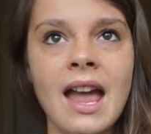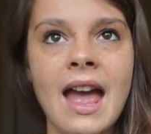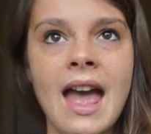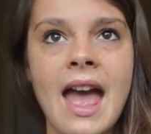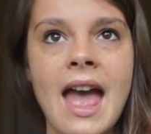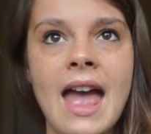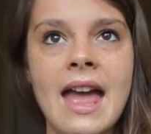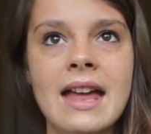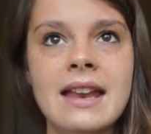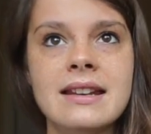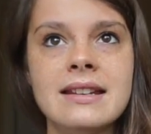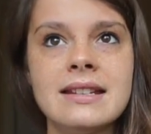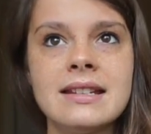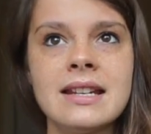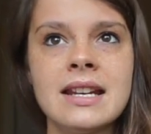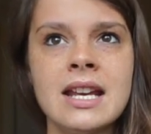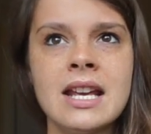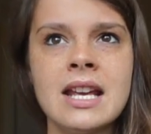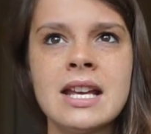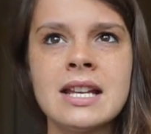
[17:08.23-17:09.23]
And
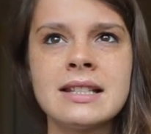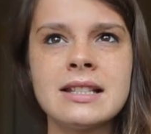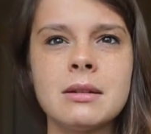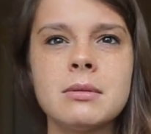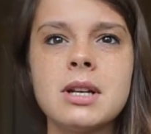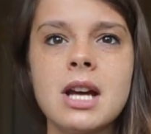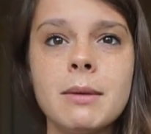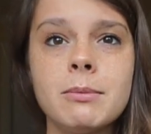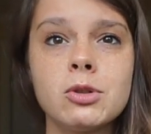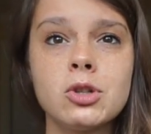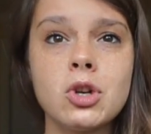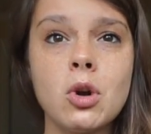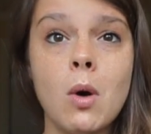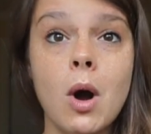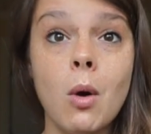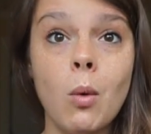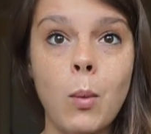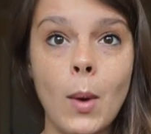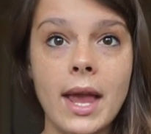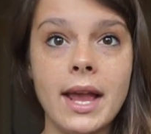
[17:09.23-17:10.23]
sometimes, you know,
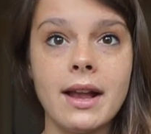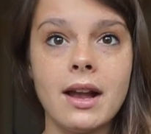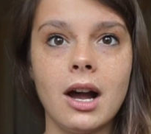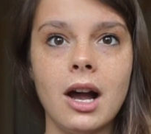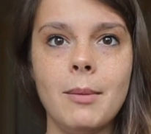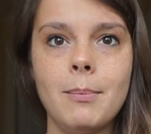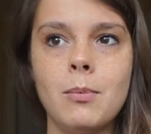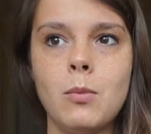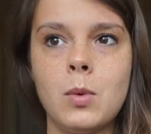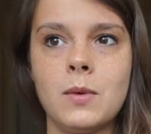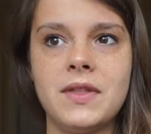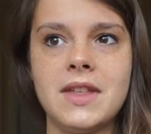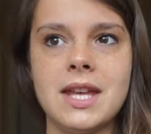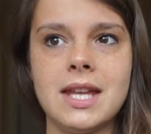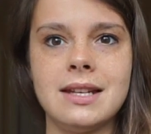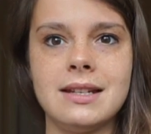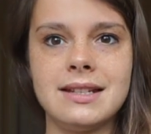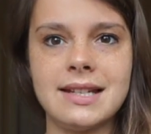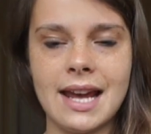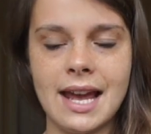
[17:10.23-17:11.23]
I'll wake up with
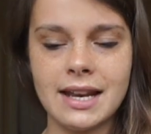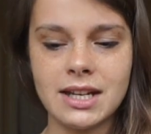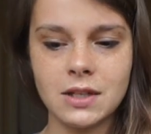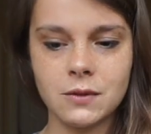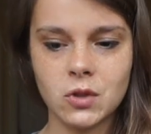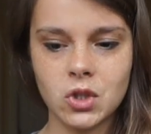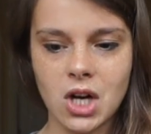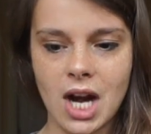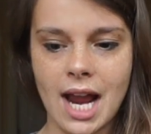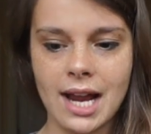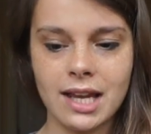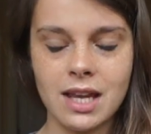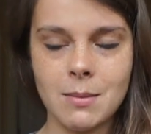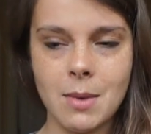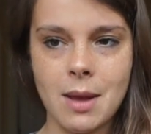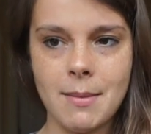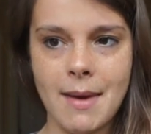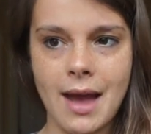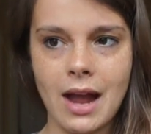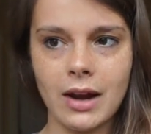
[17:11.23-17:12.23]
the intent of tracking
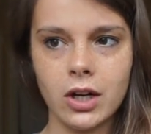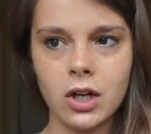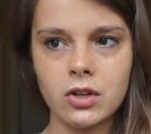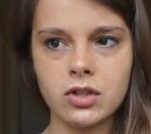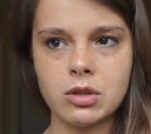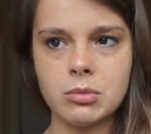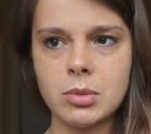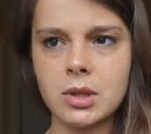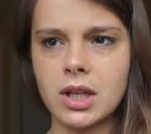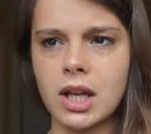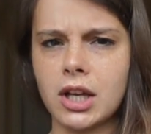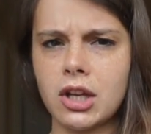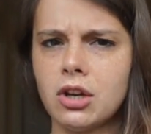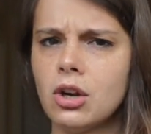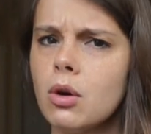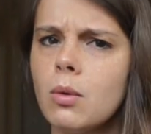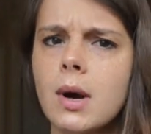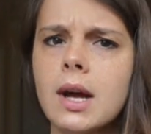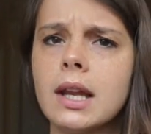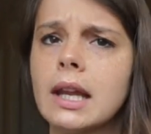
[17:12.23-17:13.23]
my macros and be like, you
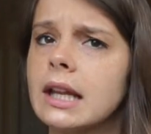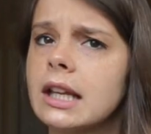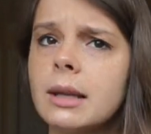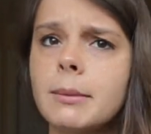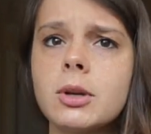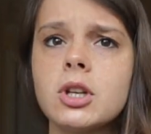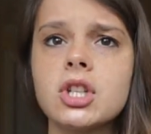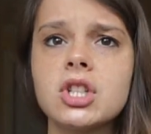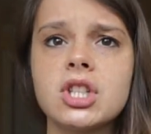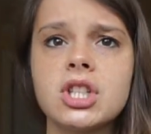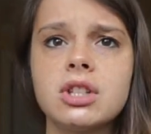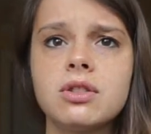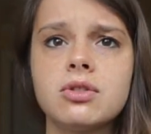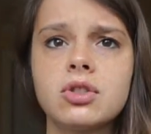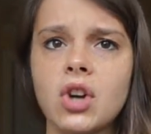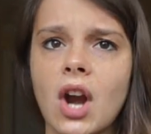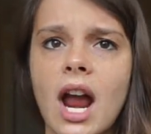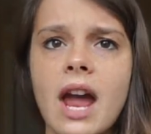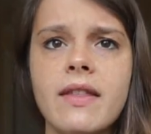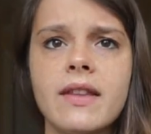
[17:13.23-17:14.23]
know what, like, let me just
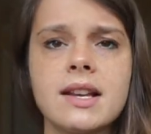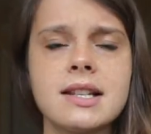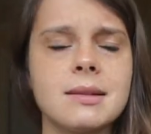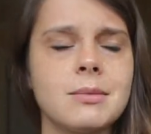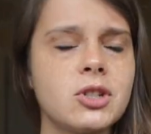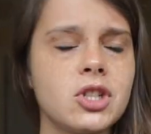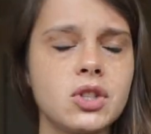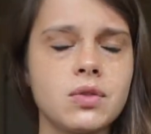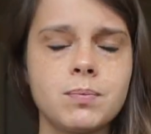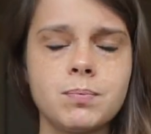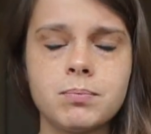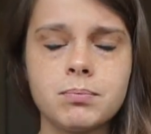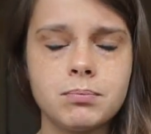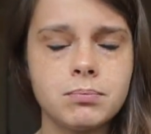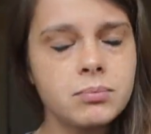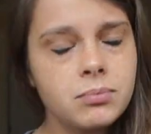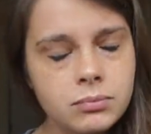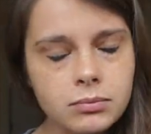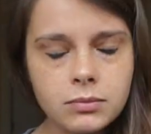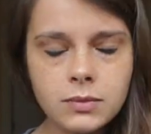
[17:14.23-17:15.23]
try this, let me just
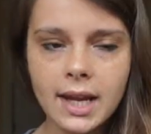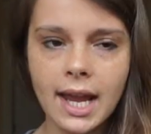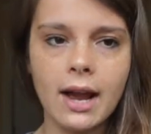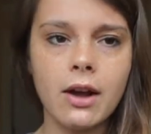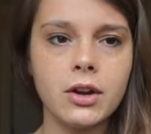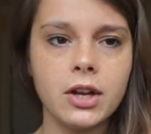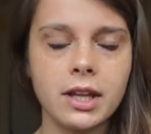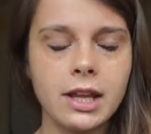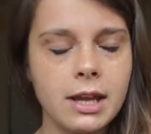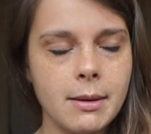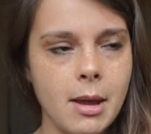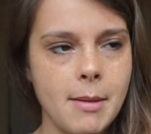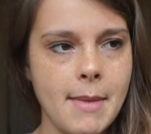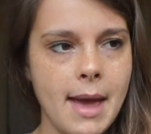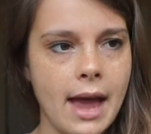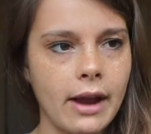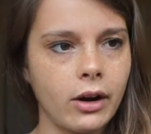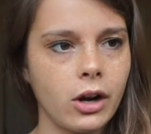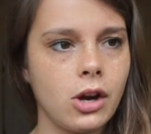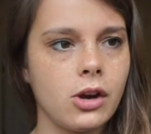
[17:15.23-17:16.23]
calculate my
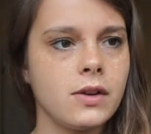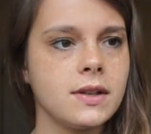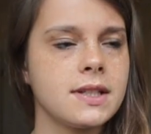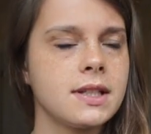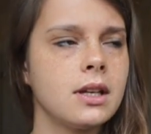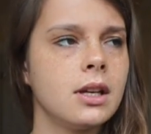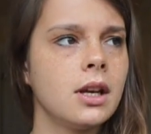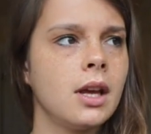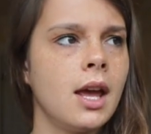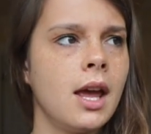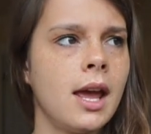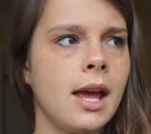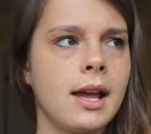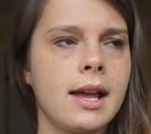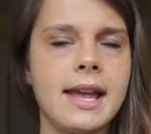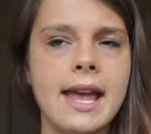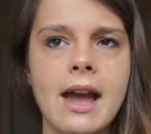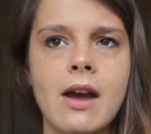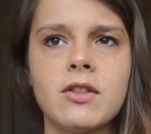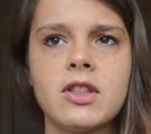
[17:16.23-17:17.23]
macros
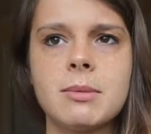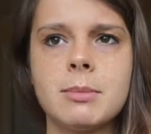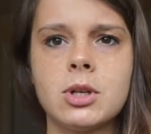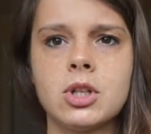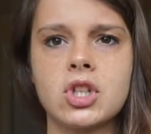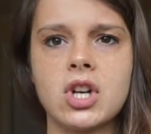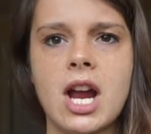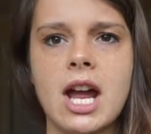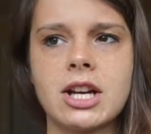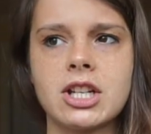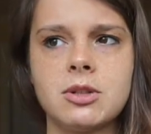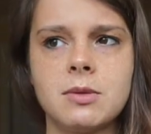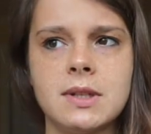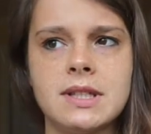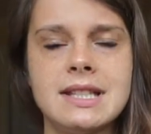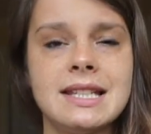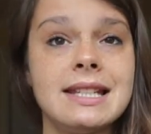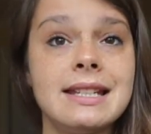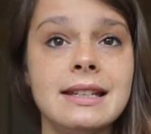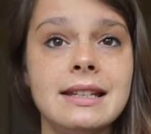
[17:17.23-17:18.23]
and count them and track to a
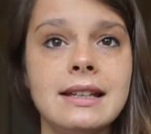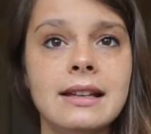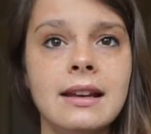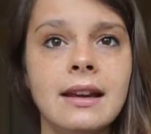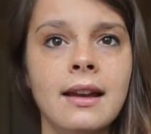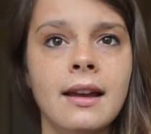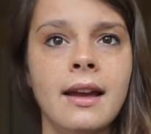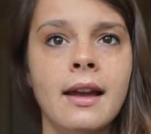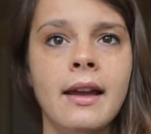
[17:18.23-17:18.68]
T.